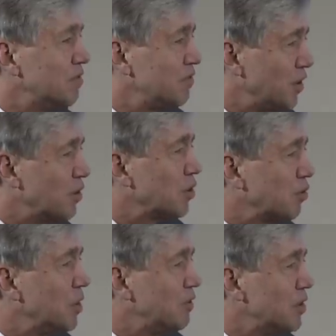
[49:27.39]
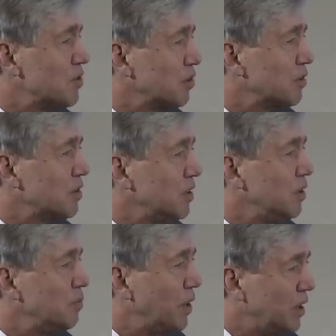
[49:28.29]
a fair degree of uncertainty
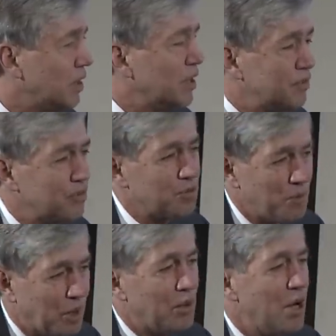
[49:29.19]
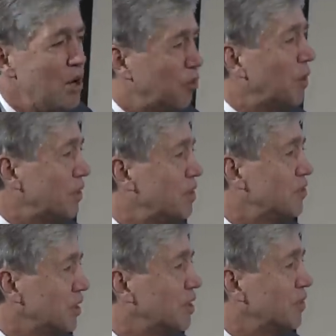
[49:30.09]
in many cases about what the
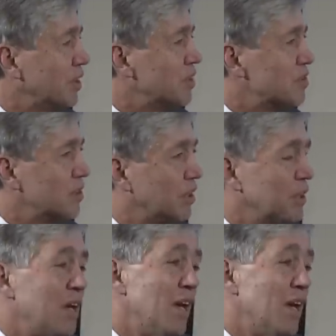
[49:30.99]
significance uh,